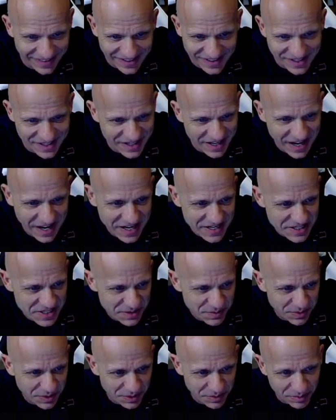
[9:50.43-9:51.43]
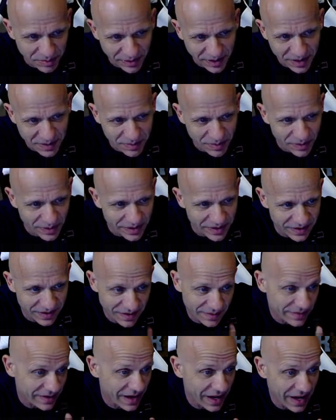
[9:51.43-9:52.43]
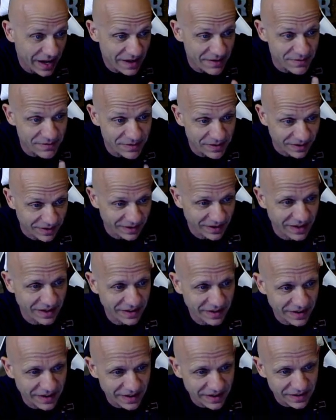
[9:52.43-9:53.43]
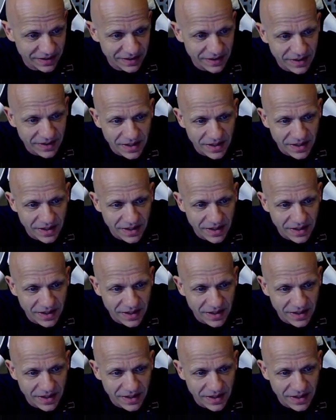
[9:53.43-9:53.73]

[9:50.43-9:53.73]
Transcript: you can't just put a breakpoint. I mean, I haven't figured out how.